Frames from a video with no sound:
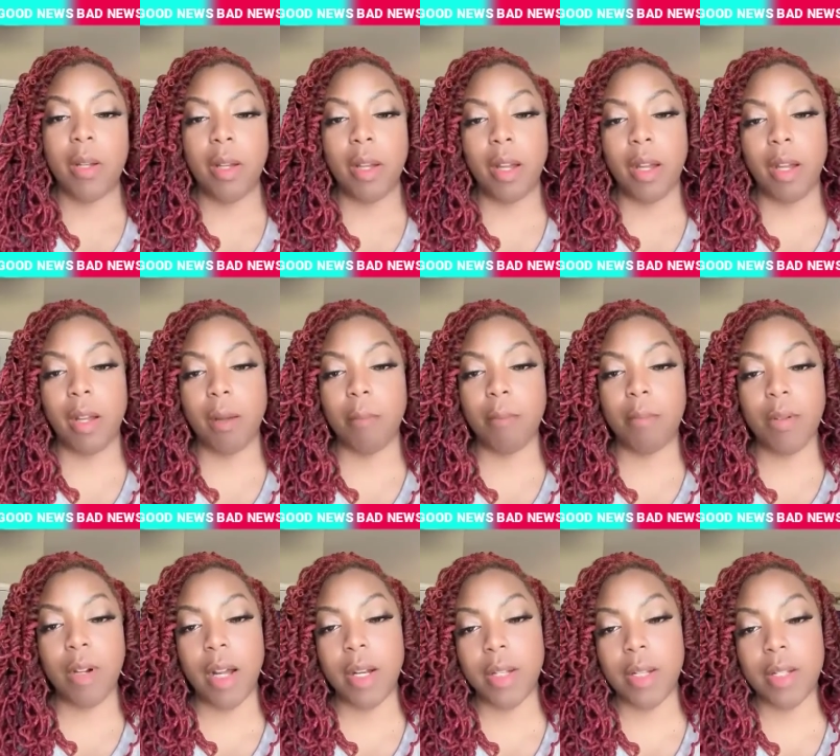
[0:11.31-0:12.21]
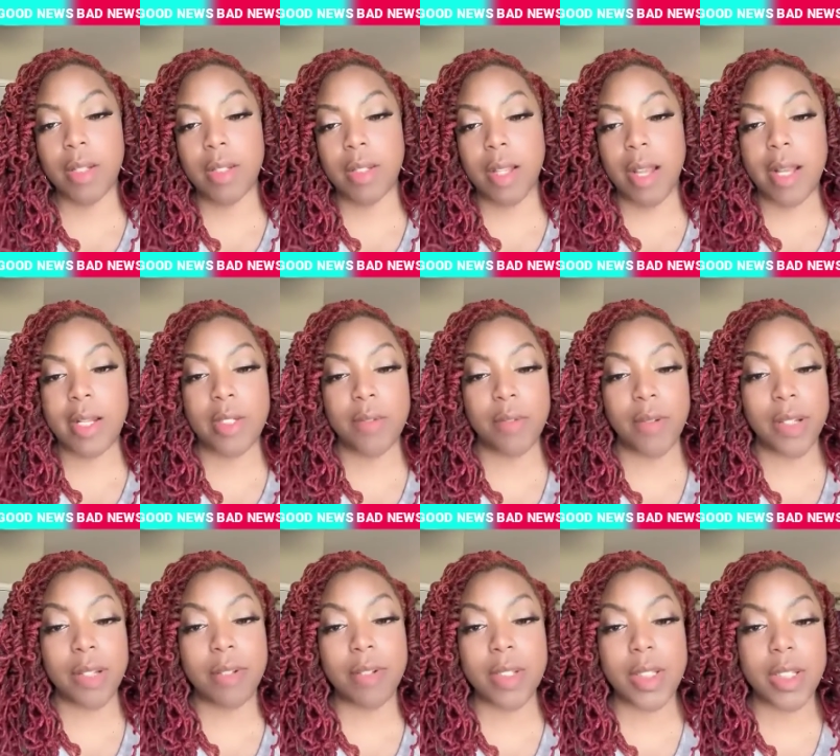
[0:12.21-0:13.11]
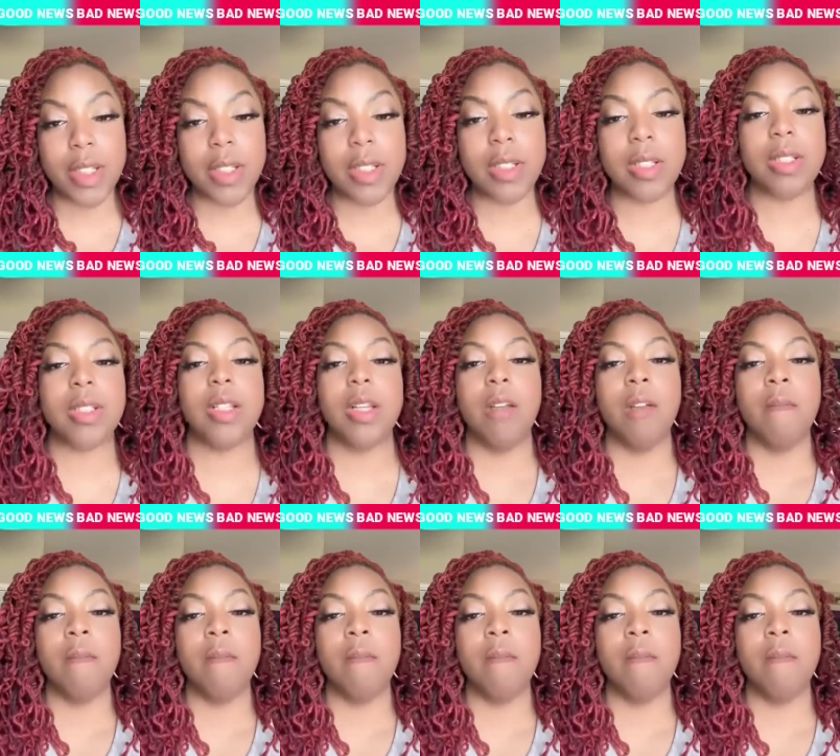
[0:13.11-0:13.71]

um, products slash fragrances,